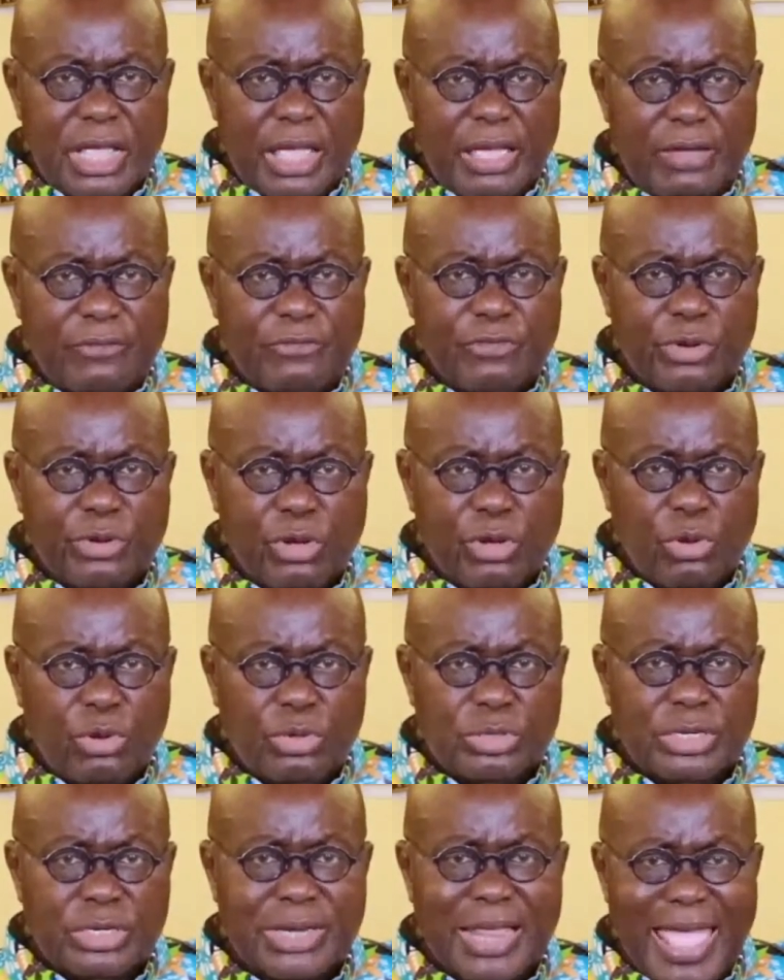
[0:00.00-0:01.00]
have
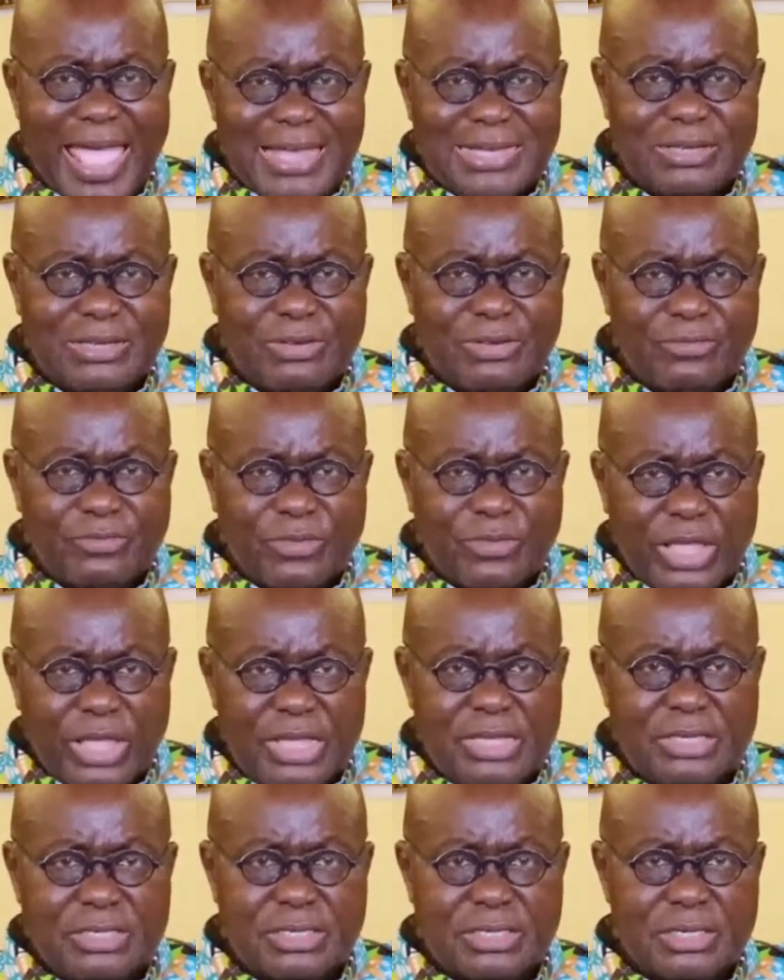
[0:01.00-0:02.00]
recorded active
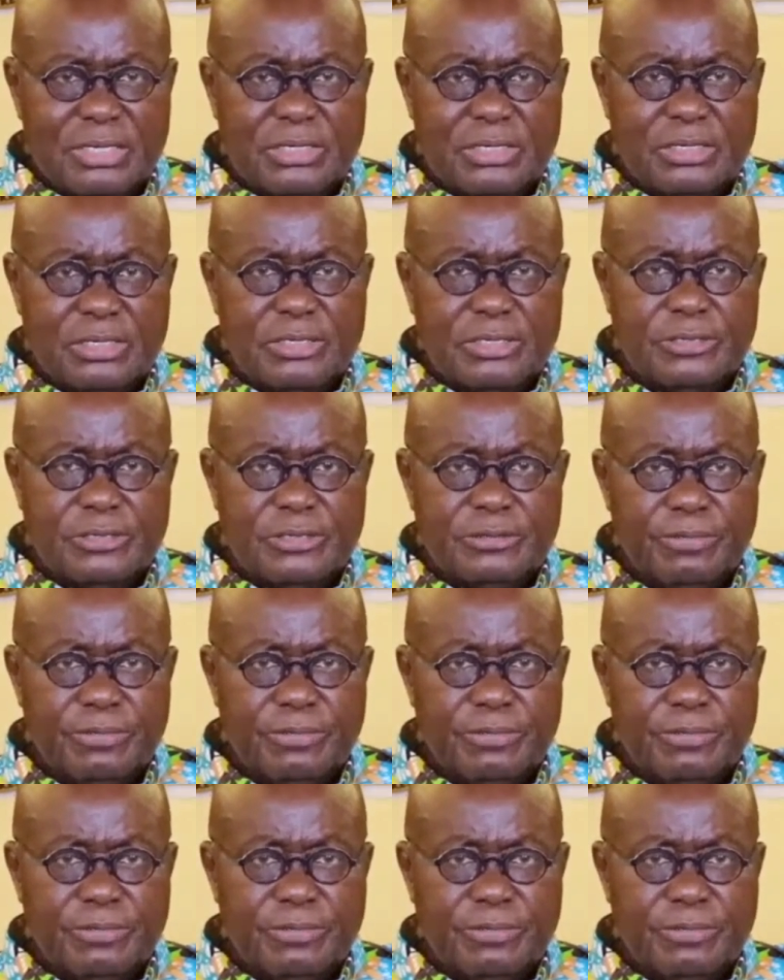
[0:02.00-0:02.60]
cases,